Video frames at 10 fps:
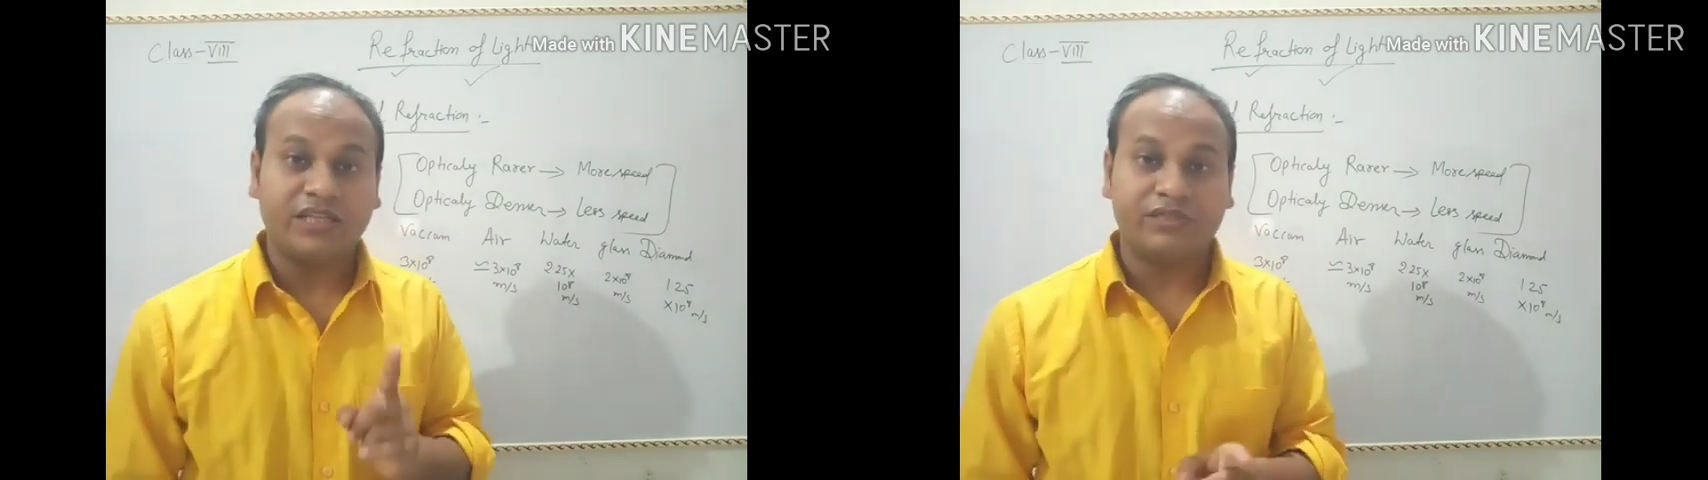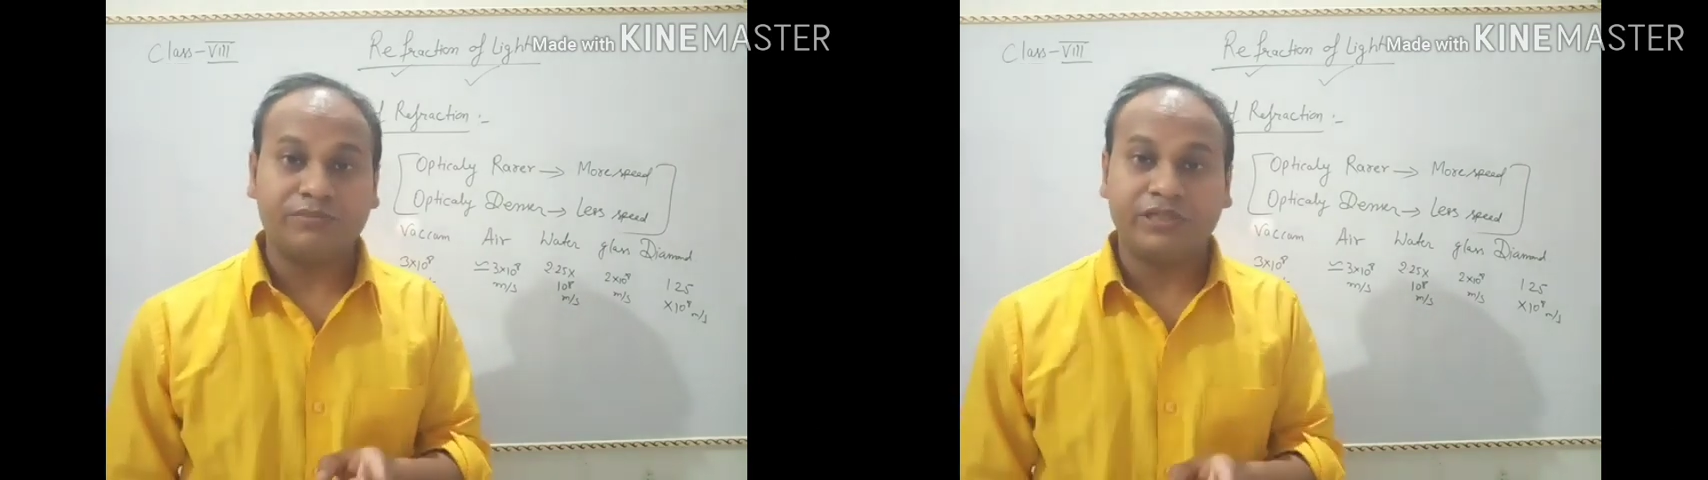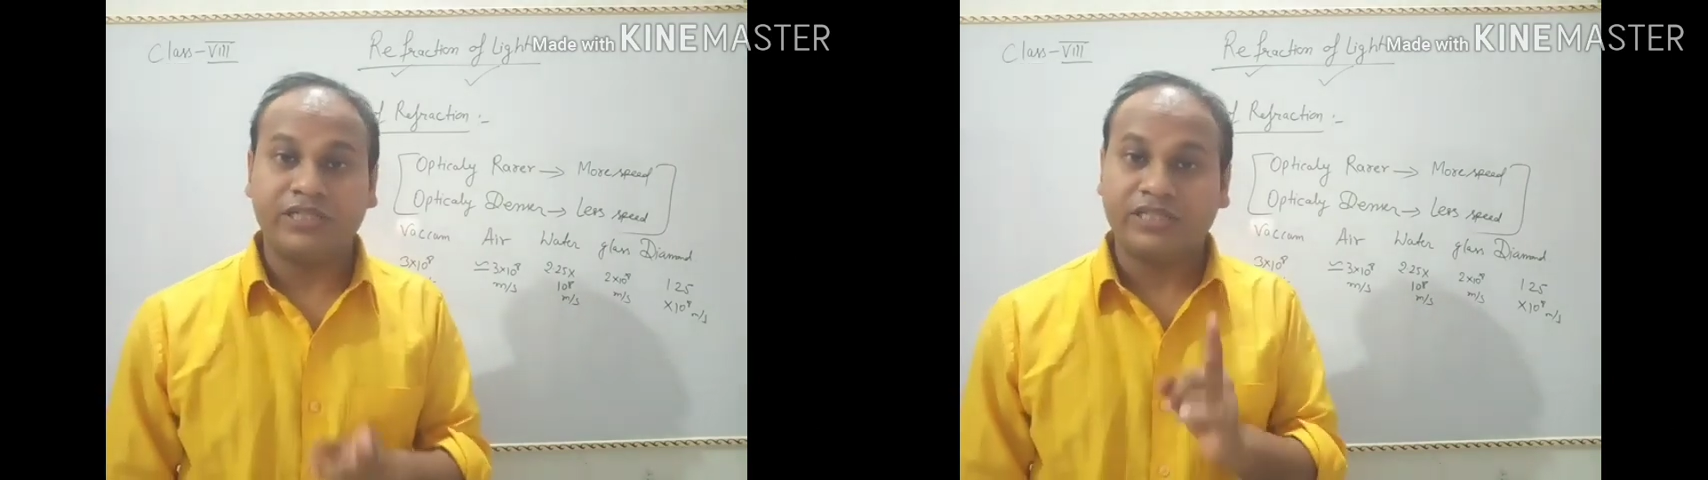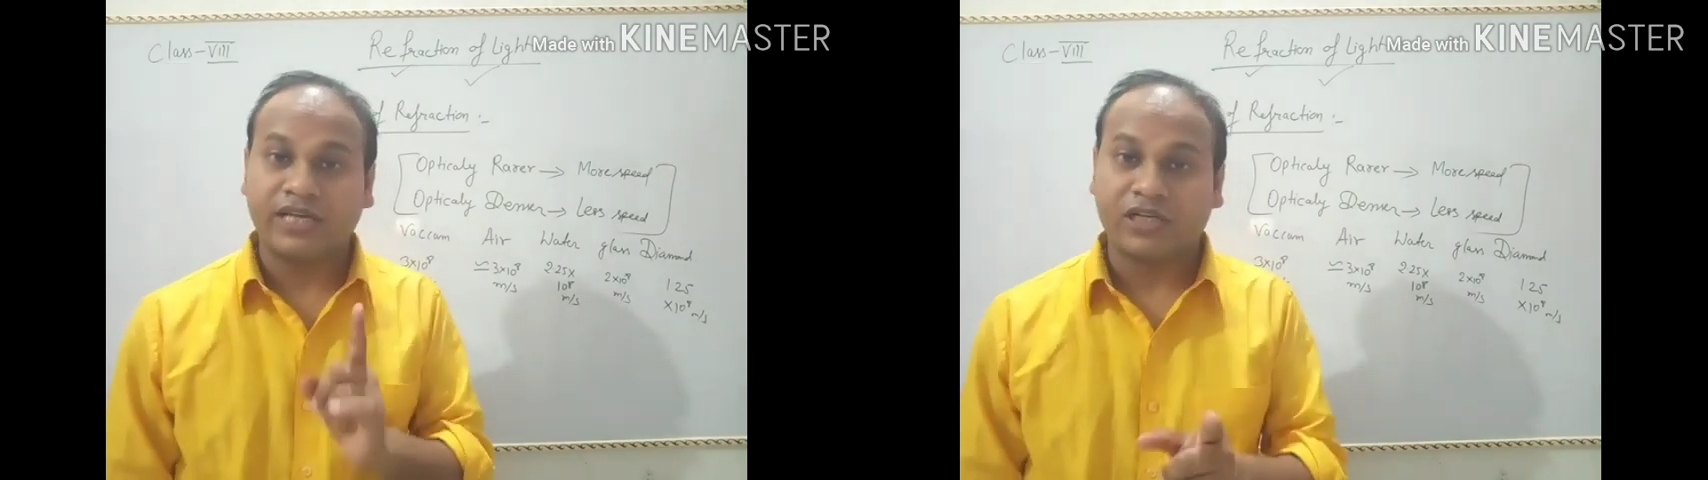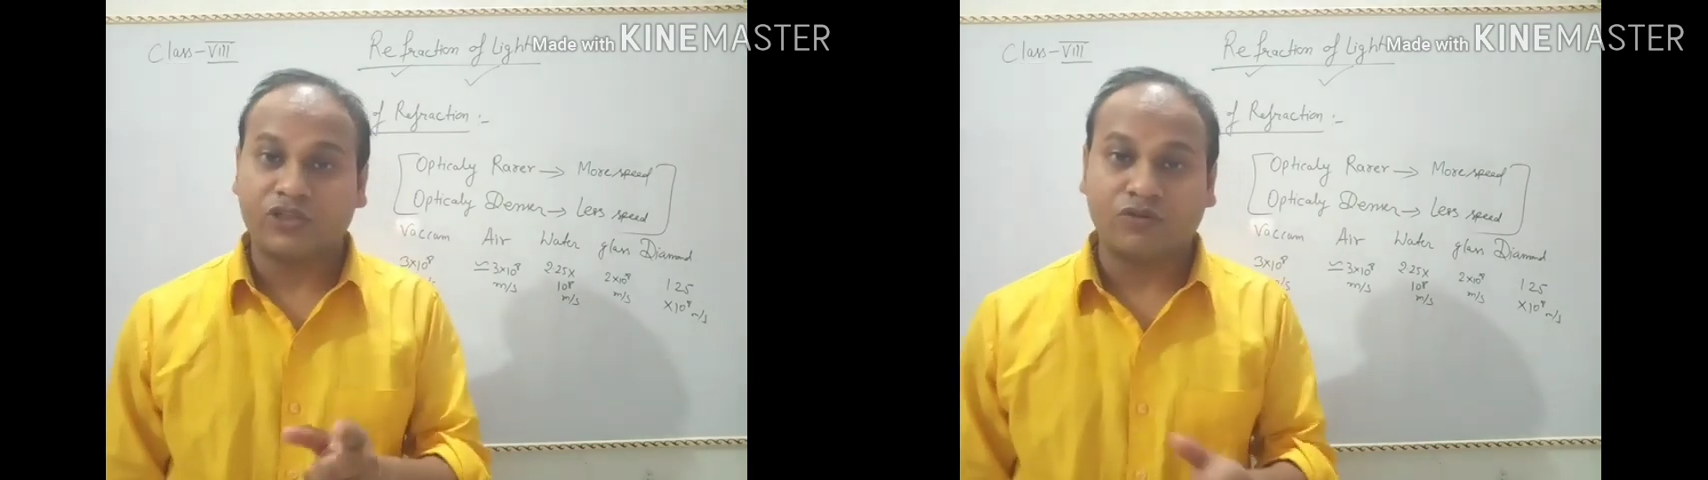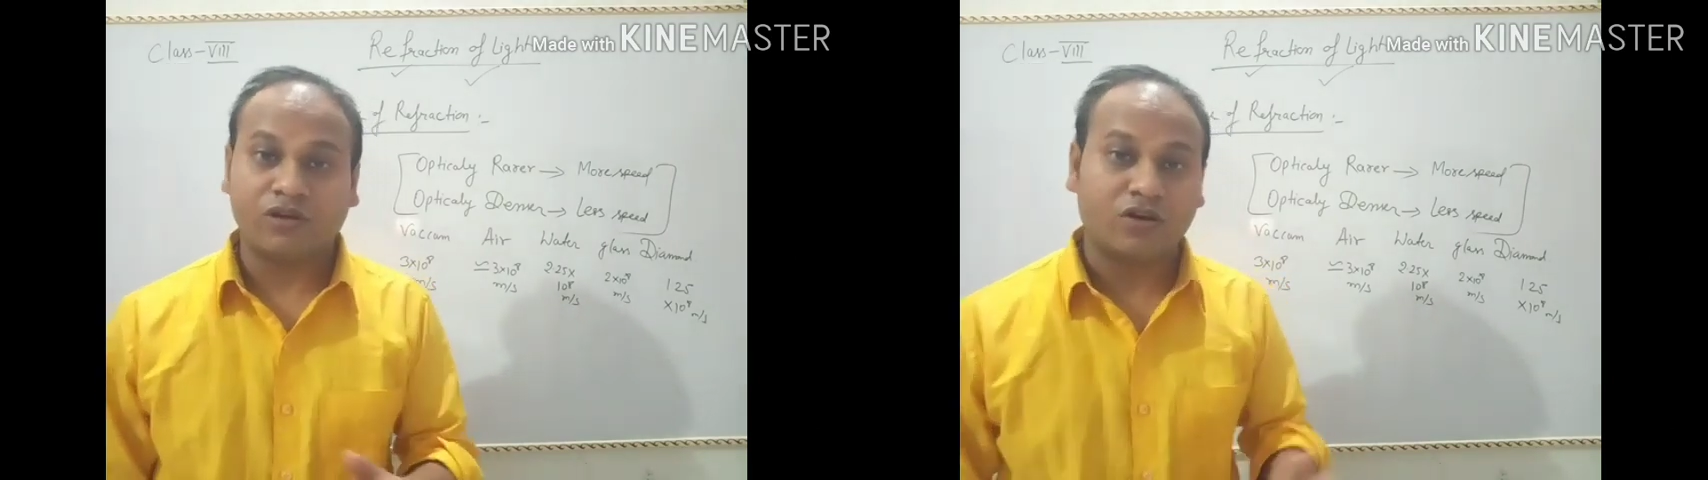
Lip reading: the speed is actual